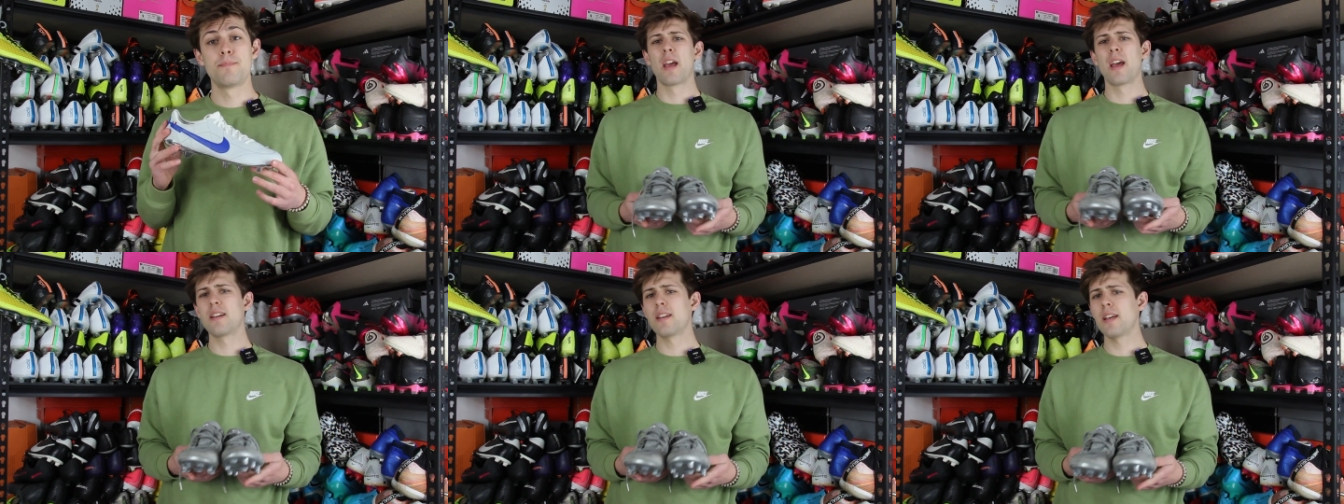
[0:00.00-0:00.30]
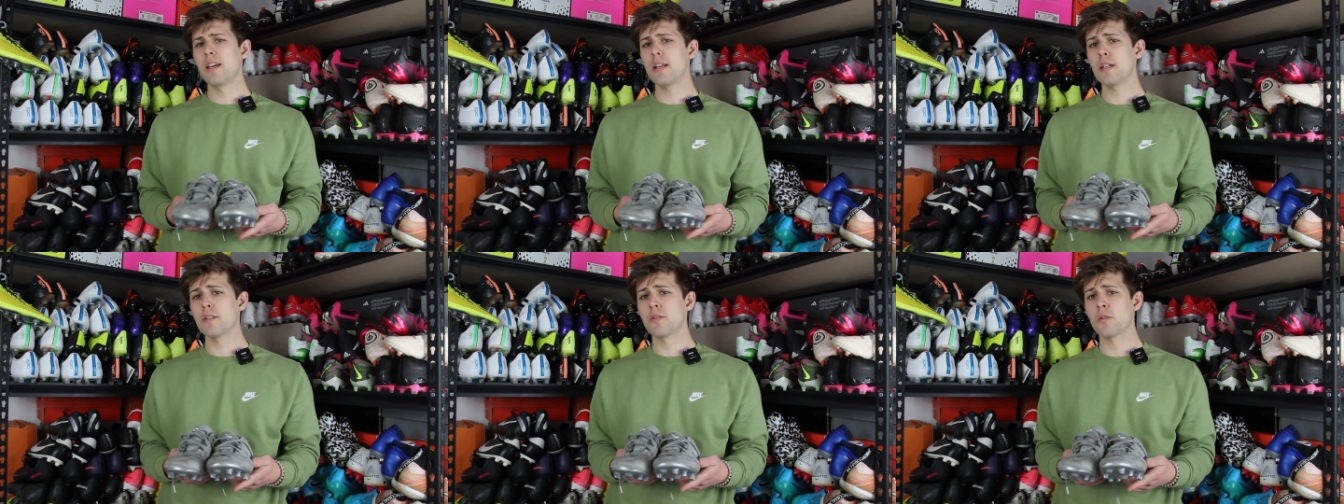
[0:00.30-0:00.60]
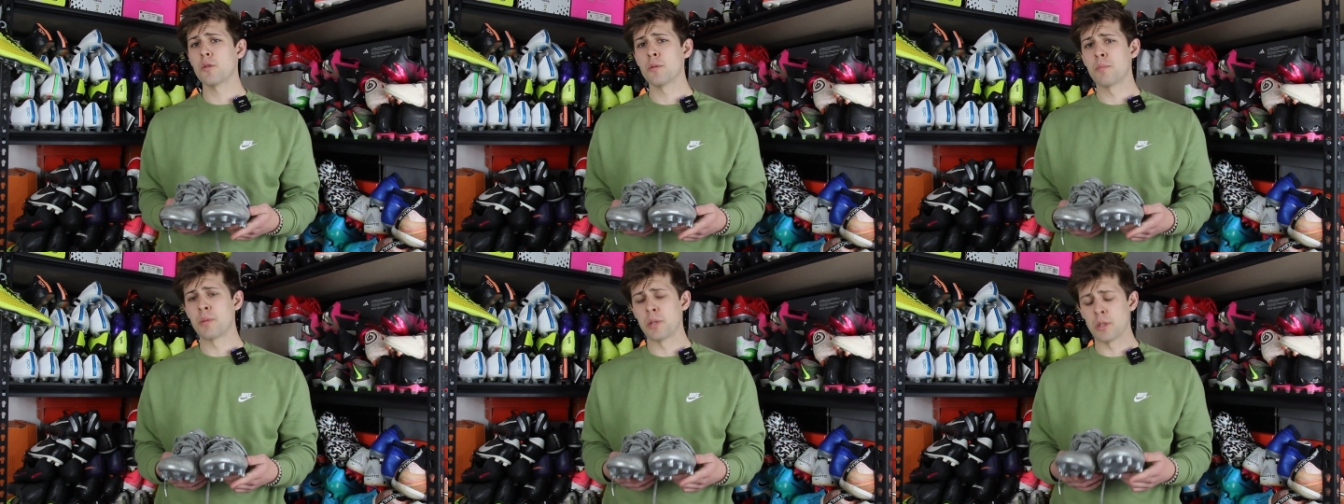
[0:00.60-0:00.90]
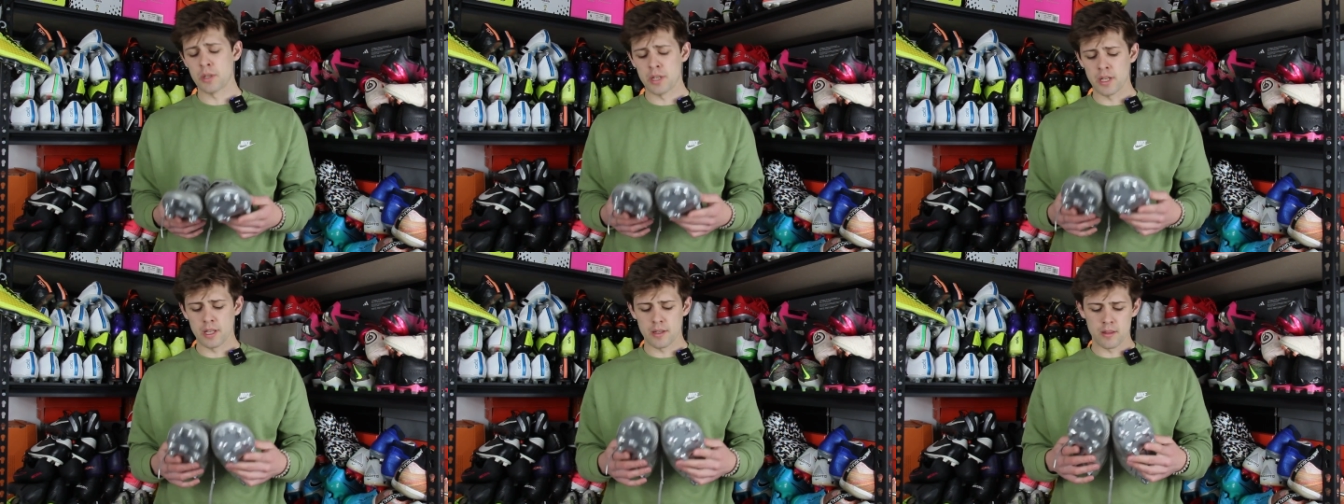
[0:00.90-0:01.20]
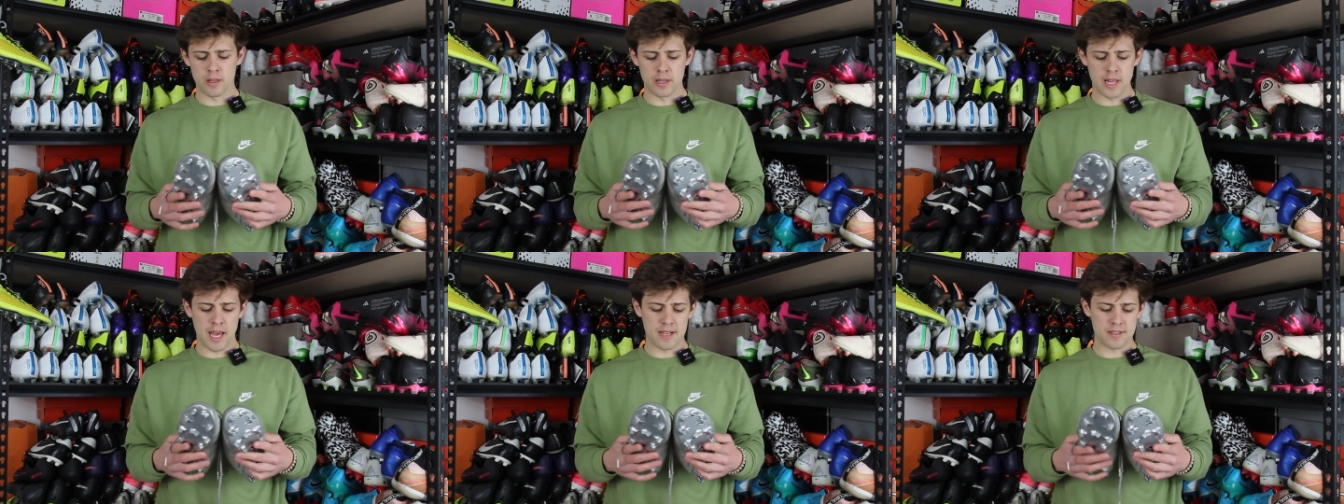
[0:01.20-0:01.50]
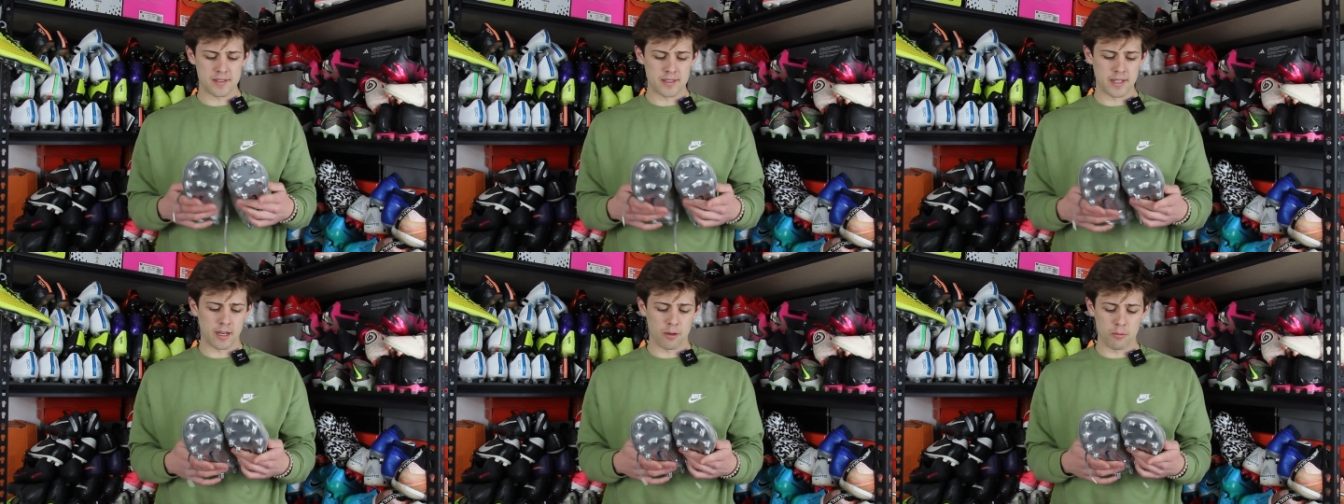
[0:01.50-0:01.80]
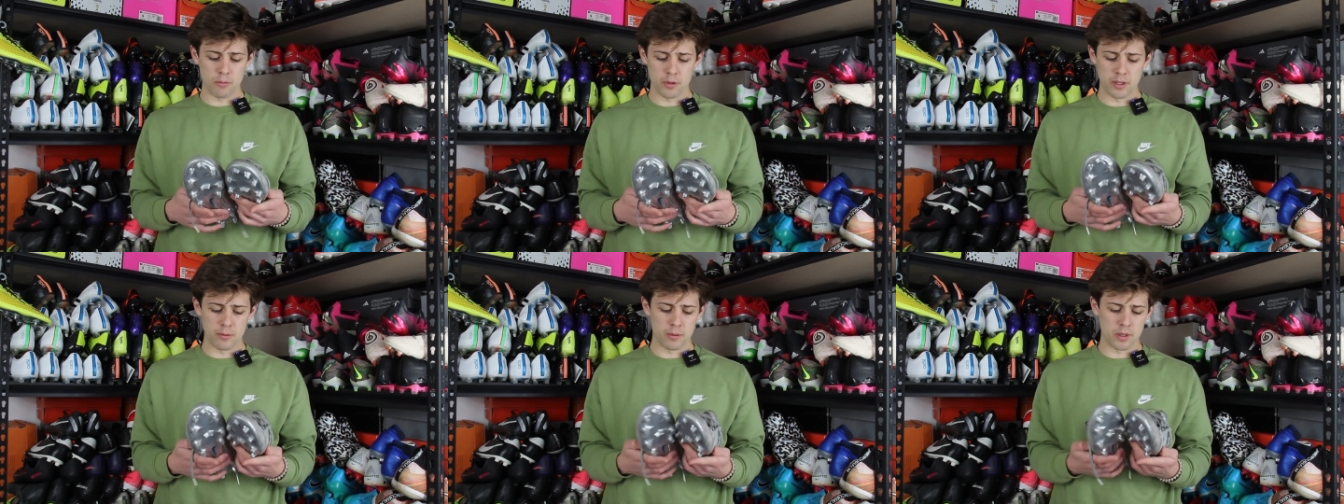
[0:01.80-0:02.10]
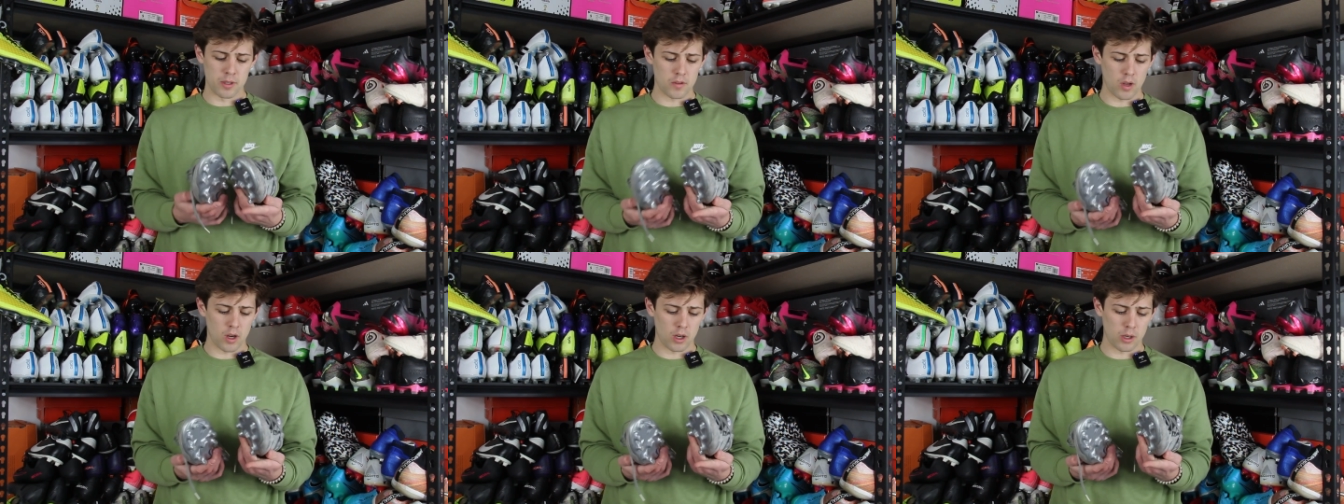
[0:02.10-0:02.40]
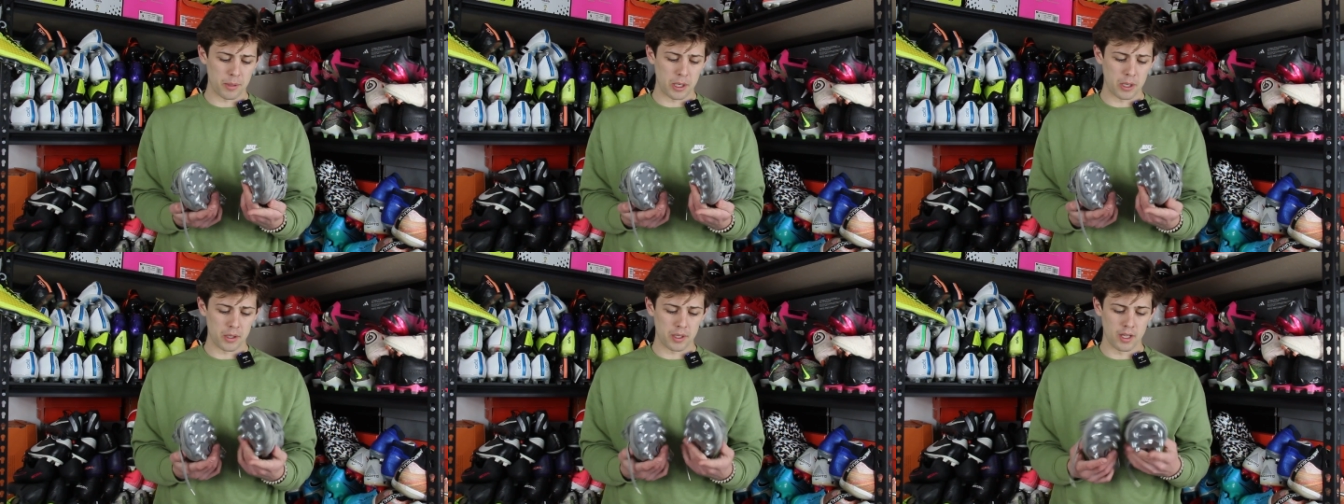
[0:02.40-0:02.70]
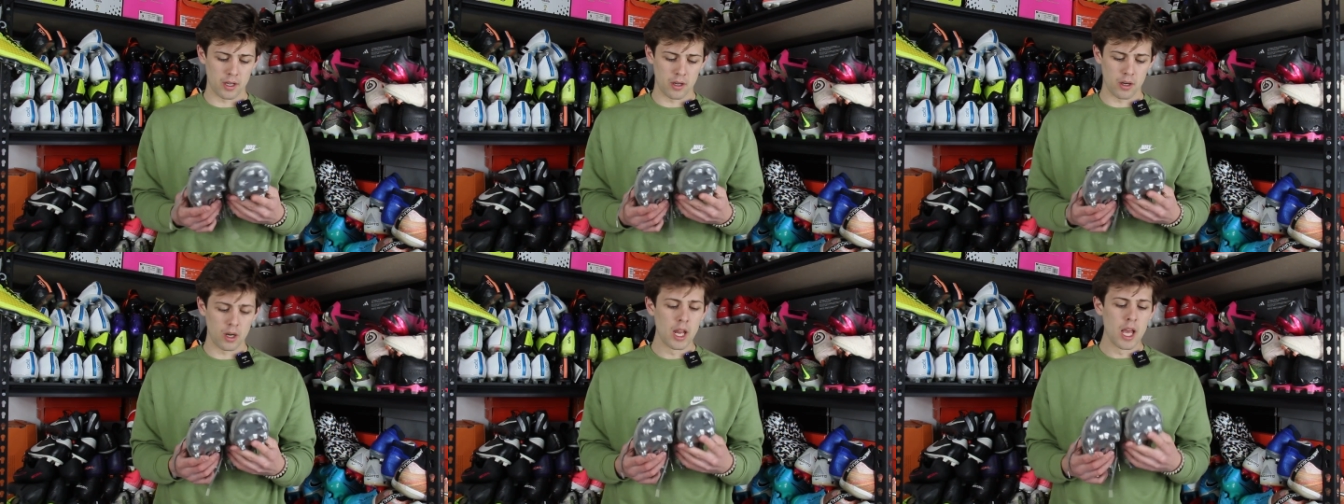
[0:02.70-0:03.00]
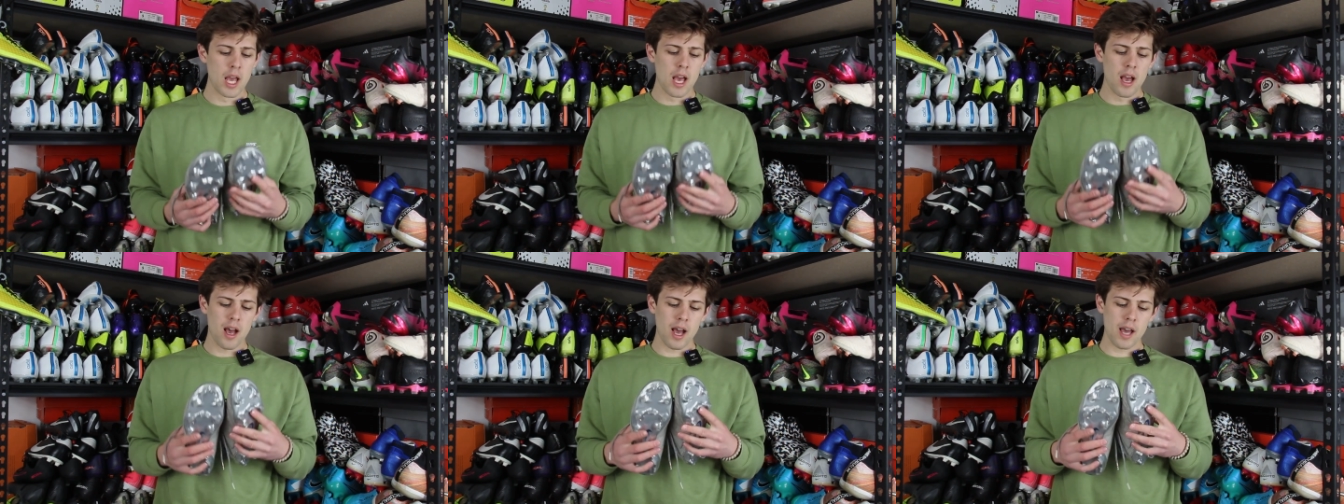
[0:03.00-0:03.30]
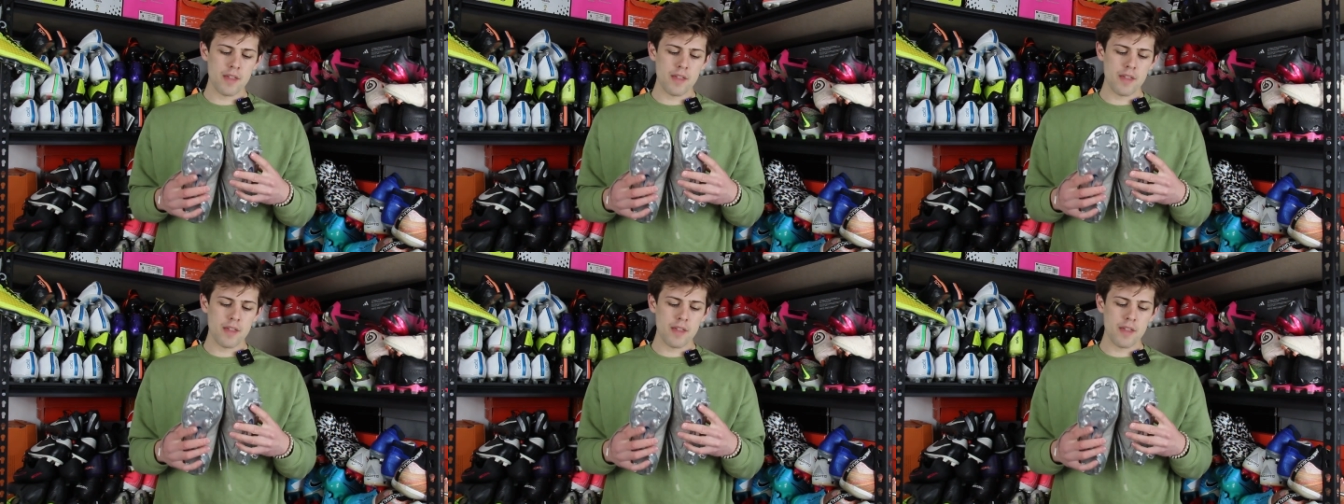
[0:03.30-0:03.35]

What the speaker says: And to hit on durability, the last thing I really want to talk about here,